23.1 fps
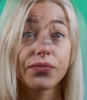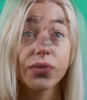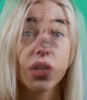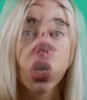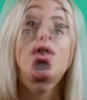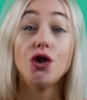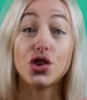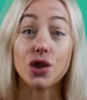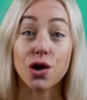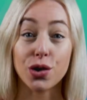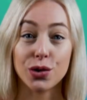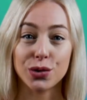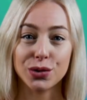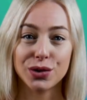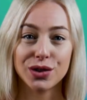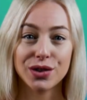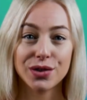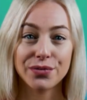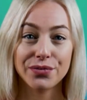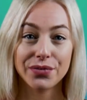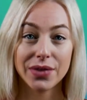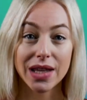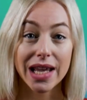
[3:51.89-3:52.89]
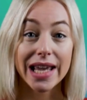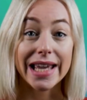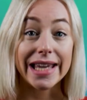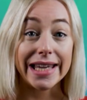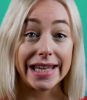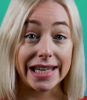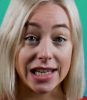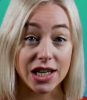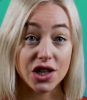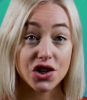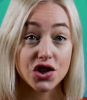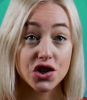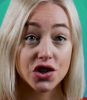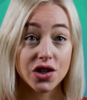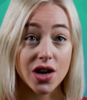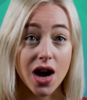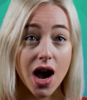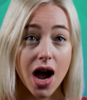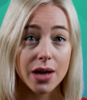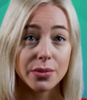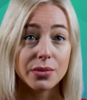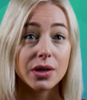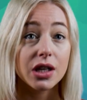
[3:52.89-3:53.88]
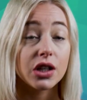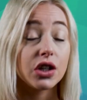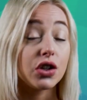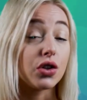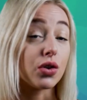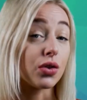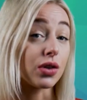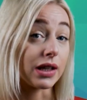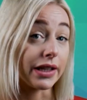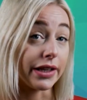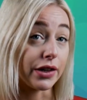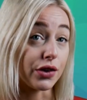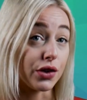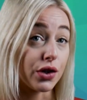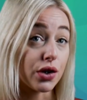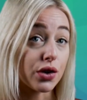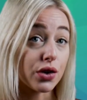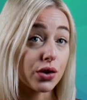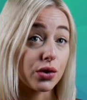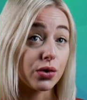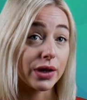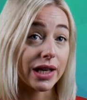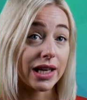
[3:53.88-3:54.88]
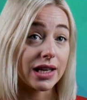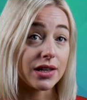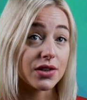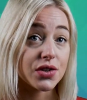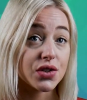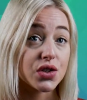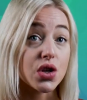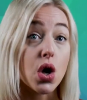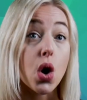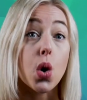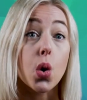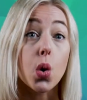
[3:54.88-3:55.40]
Note, each time you clear your cookies